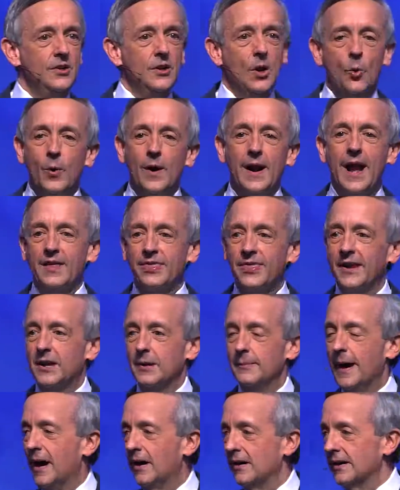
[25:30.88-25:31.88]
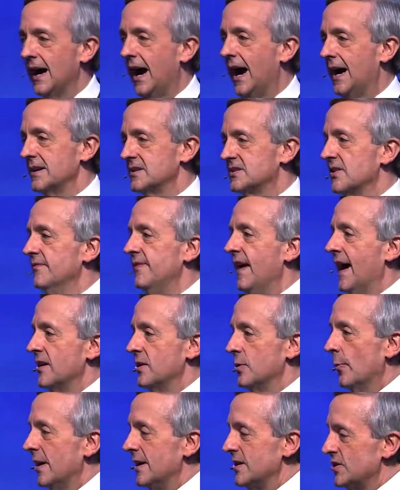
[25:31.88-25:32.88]
You know, when I think about God's
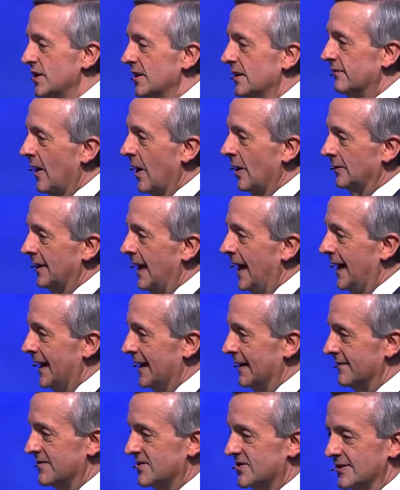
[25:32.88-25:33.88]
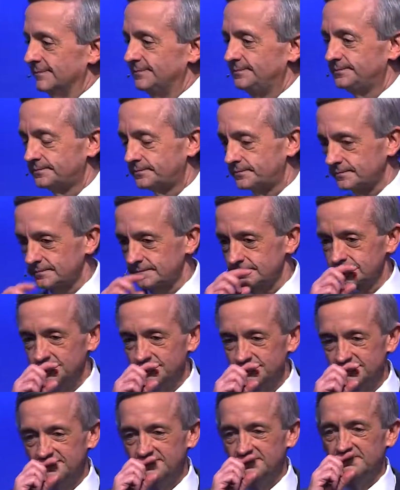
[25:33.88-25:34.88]
evaluation of our lives,
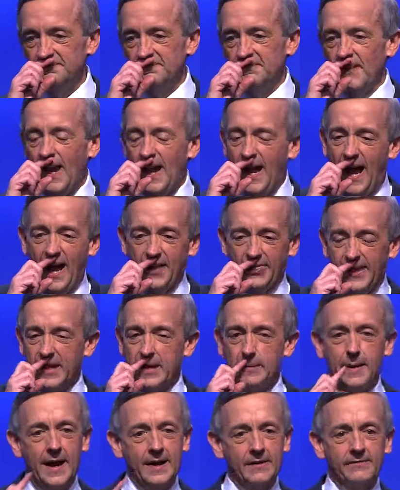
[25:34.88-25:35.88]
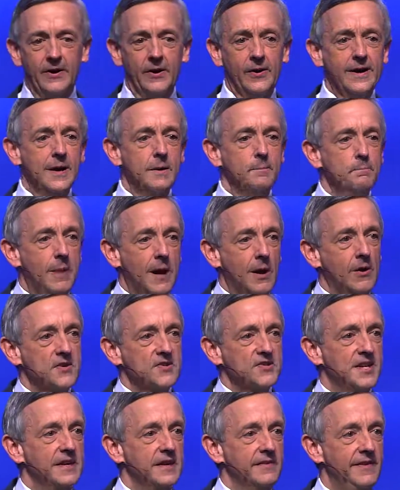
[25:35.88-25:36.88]
I think about a very
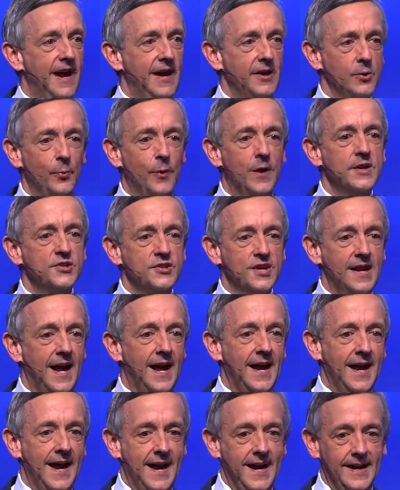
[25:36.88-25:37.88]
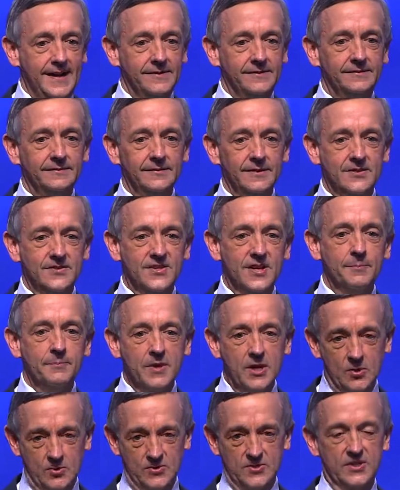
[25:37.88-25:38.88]
embarrassing evaluation I had
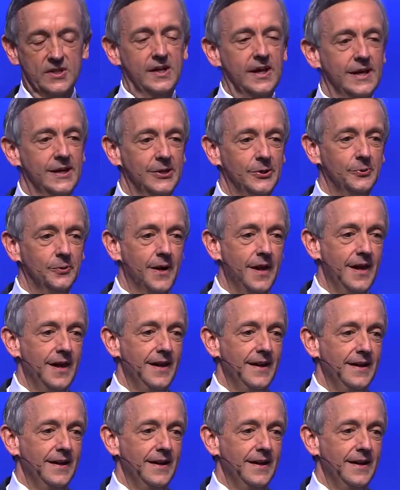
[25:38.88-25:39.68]
some years ago.